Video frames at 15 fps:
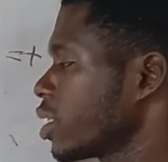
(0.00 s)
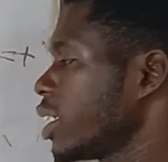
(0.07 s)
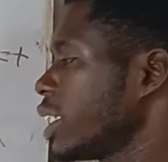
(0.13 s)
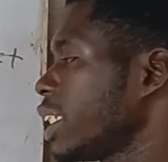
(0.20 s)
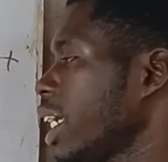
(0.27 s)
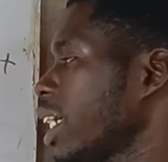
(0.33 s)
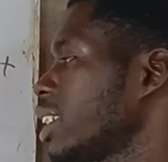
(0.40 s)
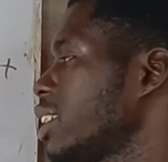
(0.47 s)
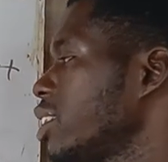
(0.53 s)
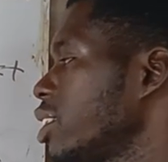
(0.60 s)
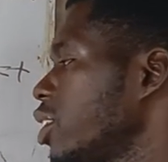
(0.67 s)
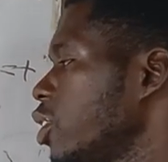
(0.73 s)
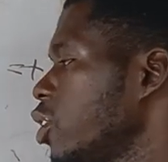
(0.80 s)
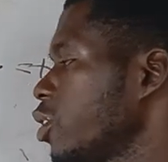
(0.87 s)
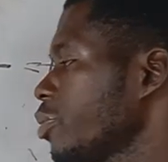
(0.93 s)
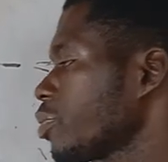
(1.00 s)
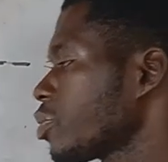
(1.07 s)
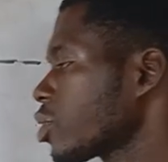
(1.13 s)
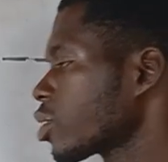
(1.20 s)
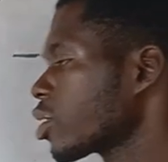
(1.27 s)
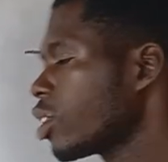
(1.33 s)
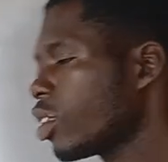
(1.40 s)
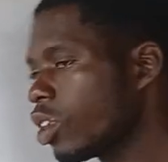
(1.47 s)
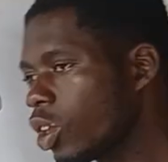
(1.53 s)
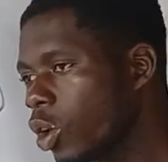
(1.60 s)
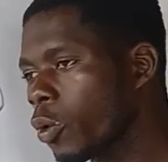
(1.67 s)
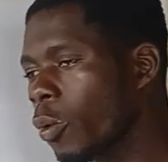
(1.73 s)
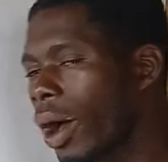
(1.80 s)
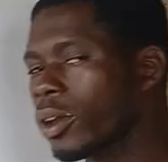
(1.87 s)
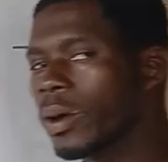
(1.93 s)
Yes.
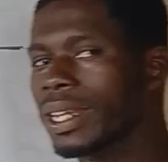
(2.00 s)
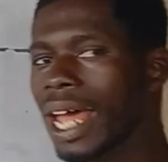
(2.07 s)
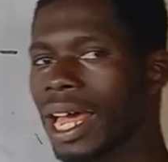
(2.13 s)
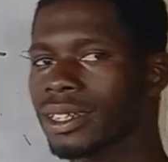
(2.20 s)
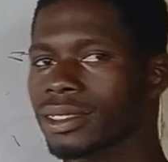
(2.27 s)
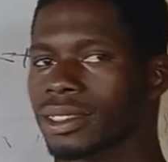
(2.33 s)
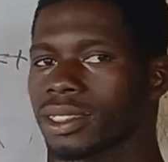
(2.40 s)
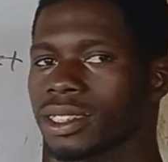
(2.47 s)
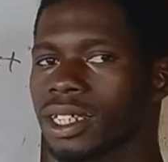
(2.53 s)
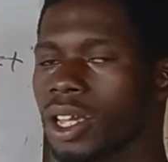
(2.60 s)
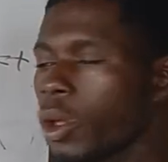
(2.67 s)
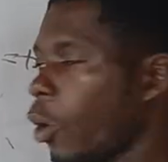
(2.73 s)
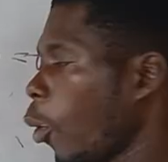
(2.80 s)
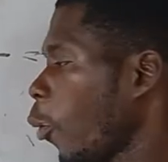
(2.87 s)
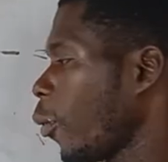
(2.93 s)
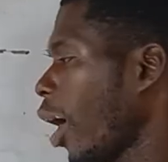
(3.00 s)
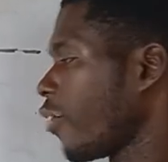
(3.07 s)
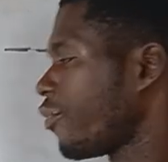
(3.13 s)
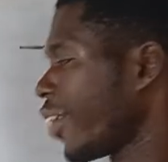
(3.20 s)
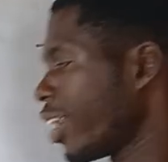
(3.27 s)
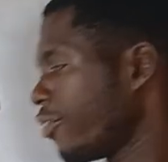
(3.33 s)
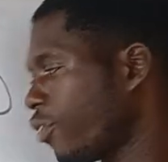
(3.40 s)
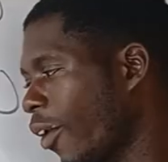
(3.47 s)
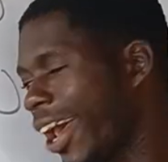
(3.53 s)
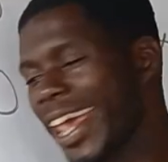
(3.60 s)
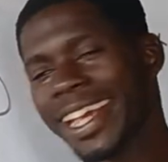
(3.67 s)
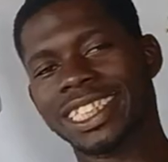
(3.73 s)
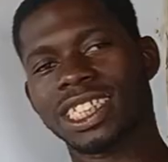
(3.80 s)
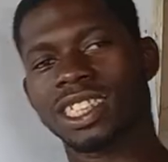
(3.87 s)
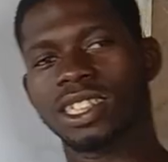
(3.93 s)
You are not done. You are fine for
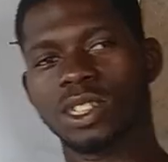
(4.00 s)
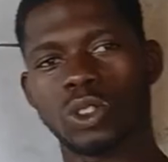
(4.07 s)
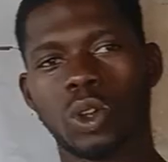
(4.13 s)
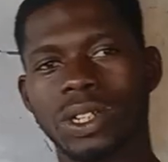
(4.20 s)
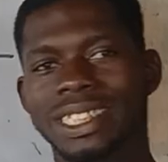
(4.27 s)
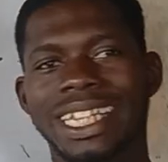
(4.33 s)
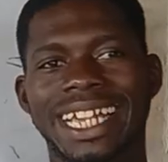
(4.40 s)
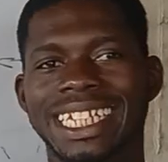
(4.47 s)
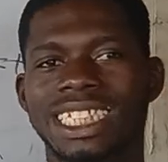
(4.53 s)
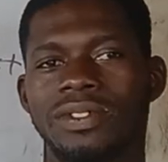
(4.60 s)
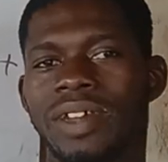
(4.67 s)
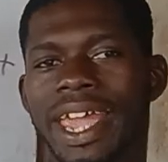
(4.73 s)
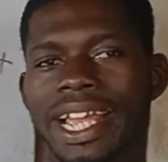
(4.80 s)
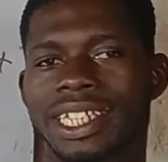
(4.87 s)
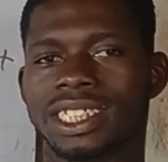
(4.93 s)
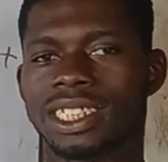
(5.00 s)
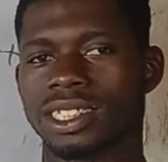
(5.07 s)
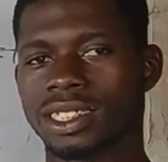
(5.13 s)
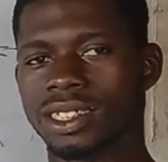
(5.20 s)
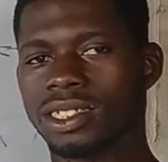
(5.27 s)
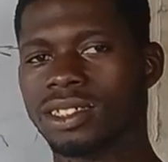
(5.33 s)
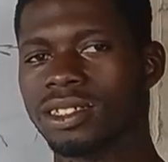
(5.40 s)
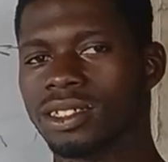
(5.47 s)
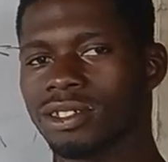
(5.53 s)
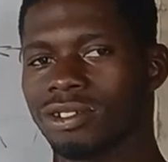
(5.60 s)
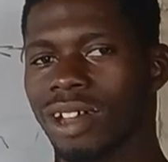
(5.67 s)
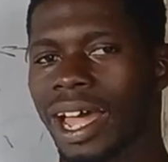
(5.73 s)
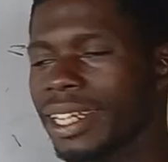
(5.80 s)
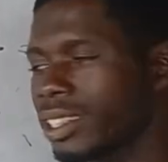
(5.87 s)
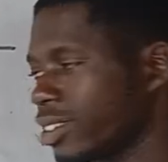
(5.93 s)
x, not negative x.
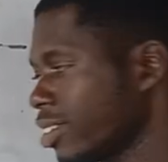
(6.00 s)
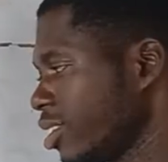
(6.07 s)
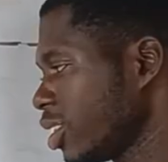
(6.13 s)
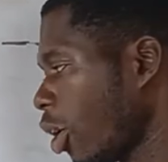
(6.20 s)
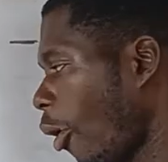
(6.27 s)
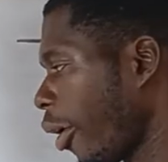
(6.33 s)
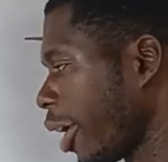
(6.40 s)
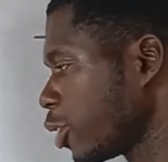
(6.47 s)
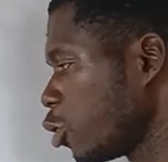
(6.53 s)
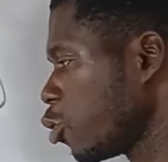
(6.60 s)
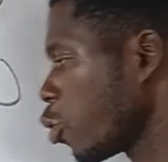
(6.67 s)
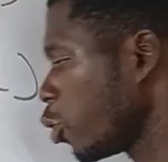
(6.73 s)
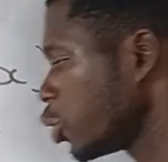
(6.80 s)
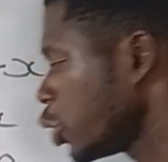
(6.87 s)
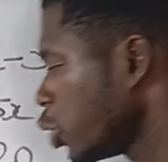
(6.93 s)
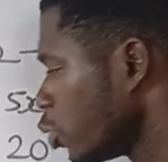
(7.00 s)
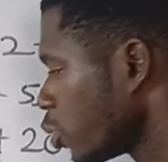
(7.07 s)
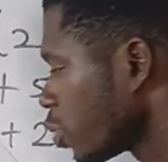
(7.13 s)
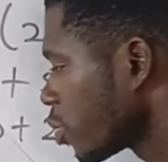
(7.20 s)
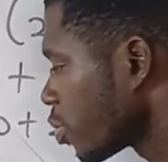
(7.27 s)
Right? Okay, you continue.